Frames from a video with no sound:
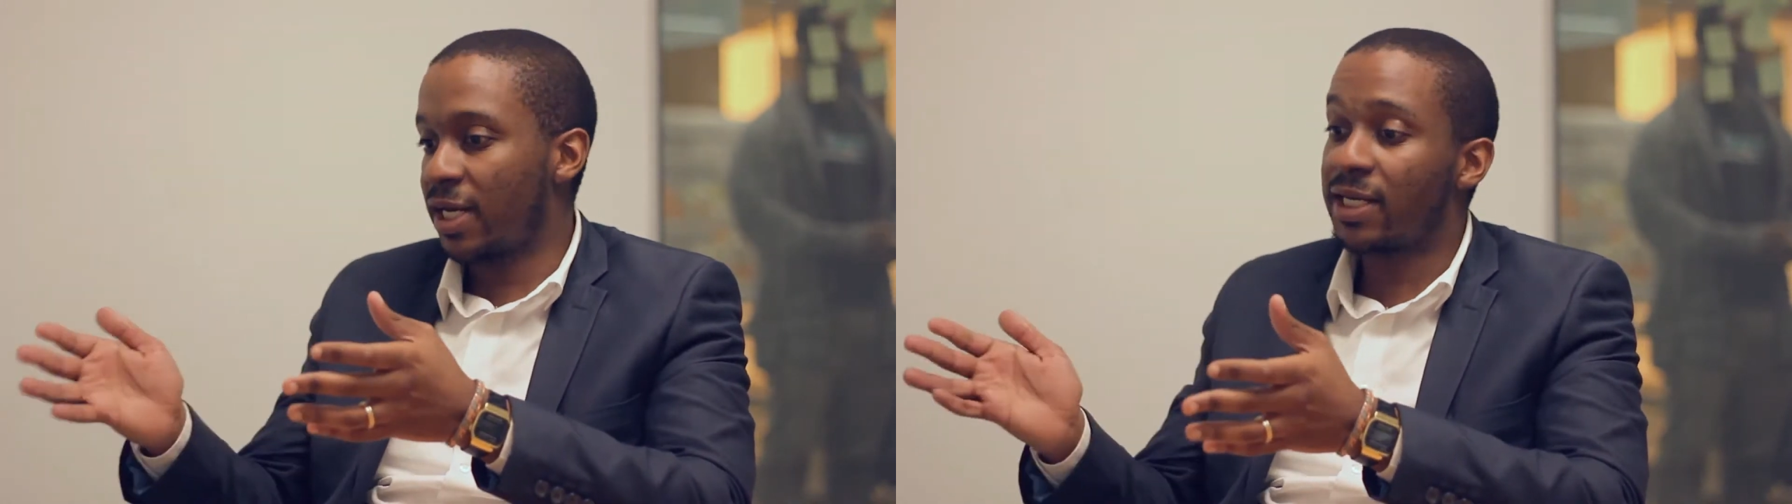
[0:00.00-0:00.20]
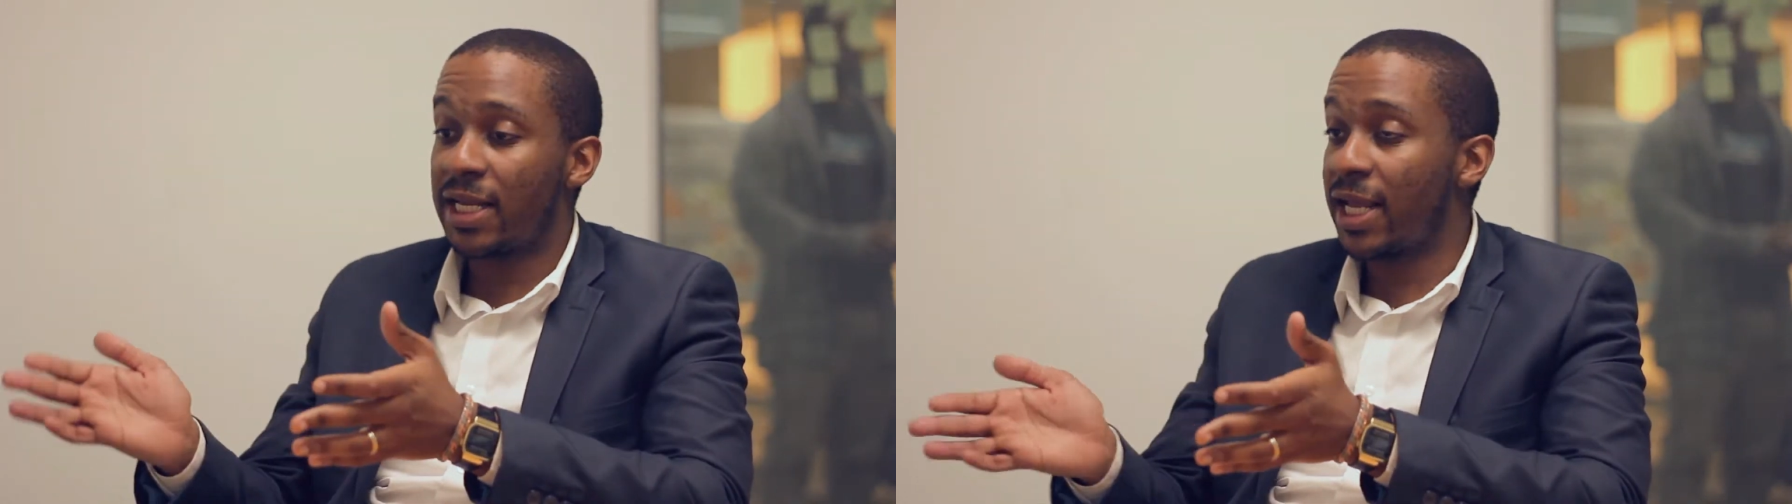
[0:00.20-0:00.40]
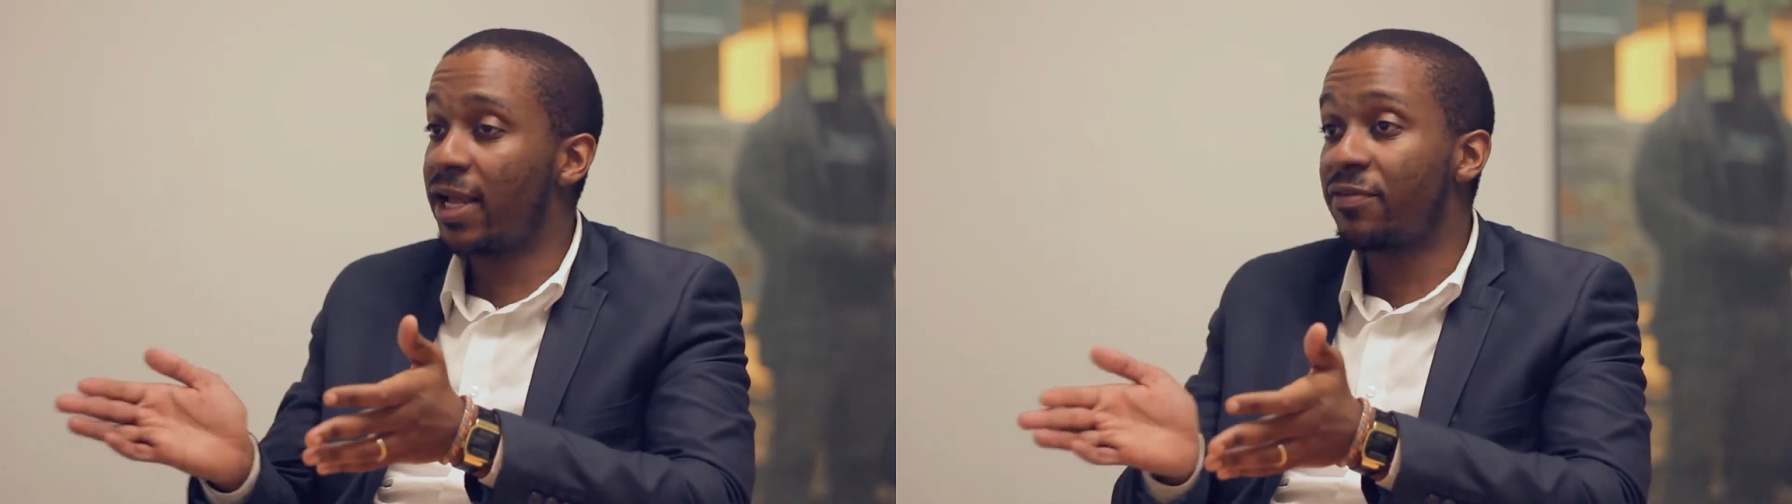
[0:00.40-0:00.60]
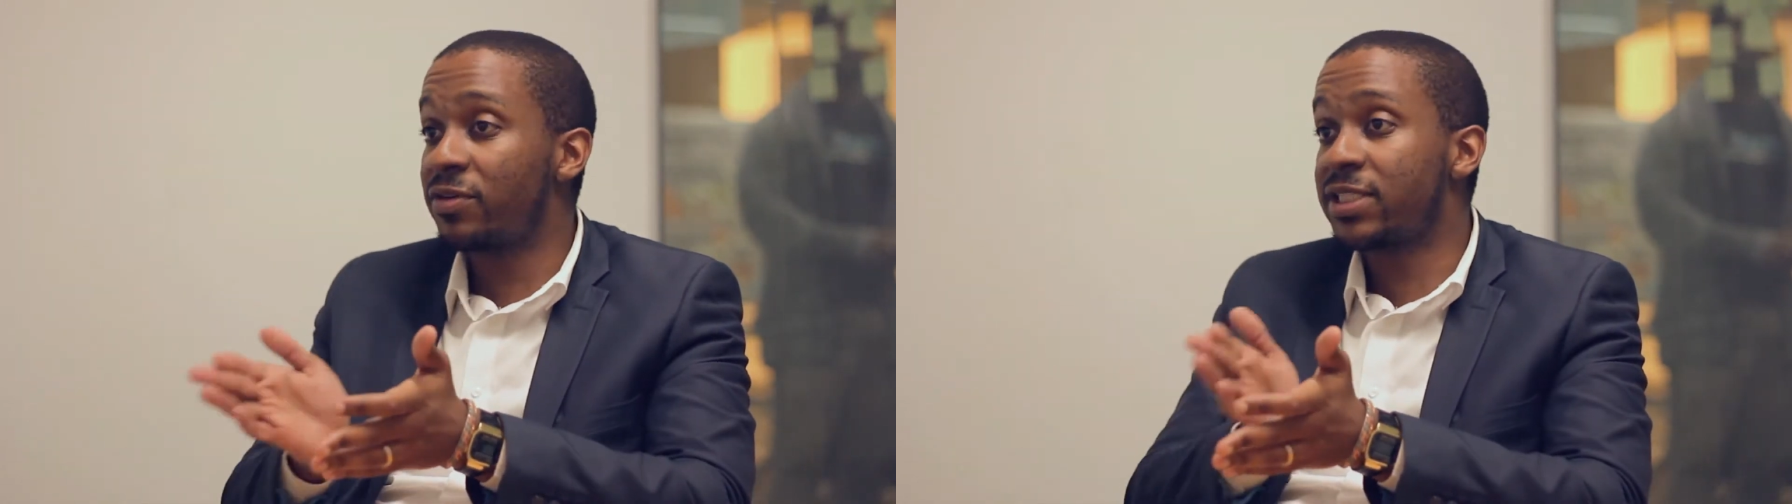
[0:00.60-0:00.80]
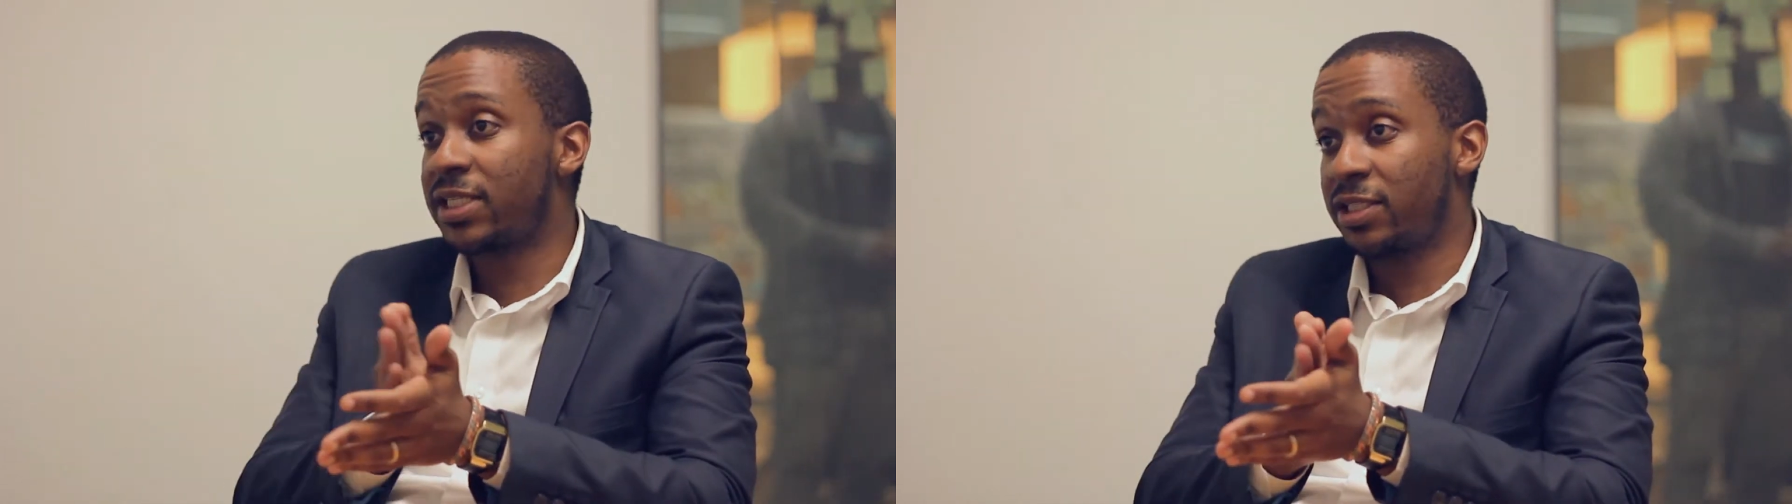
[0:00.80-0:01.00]
and at
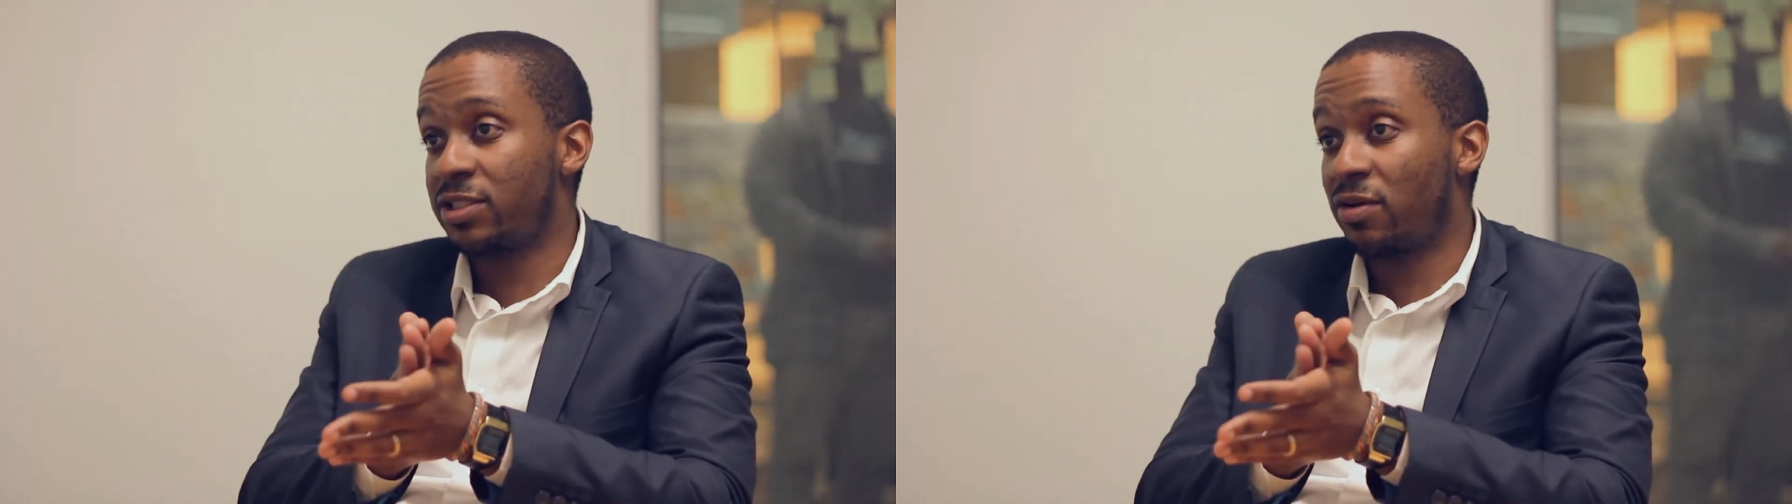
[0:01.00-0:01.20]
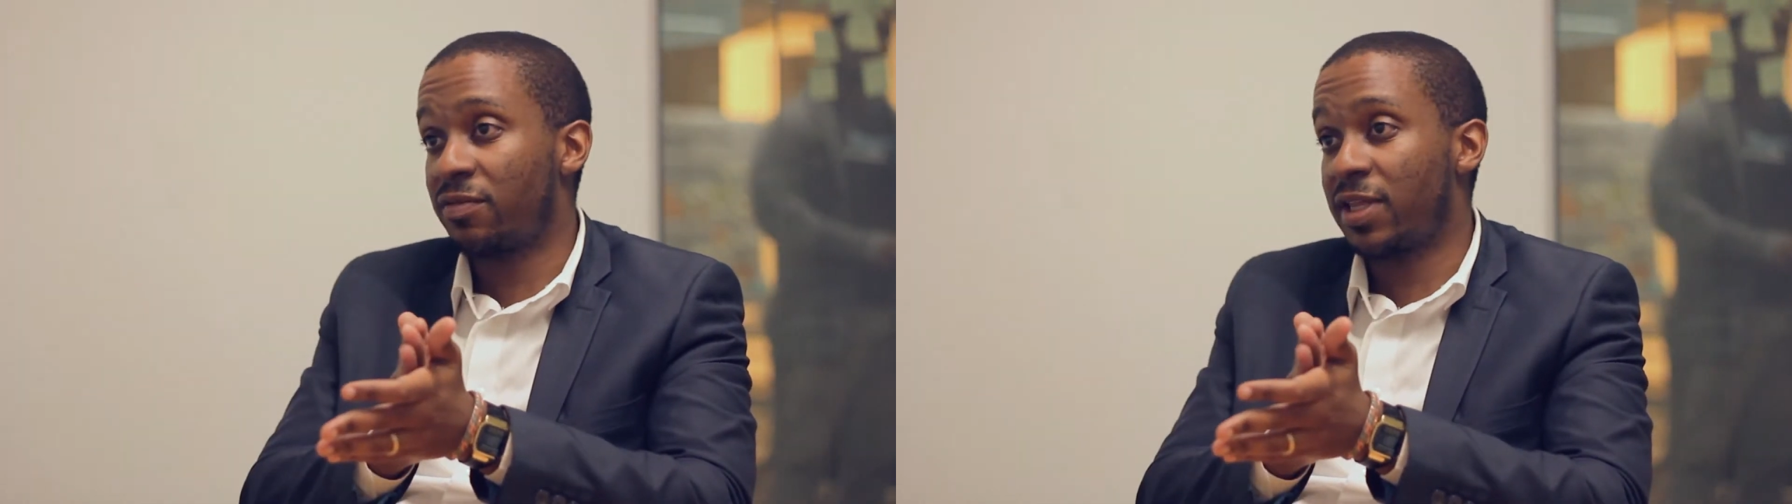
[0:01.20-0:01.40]
every stage of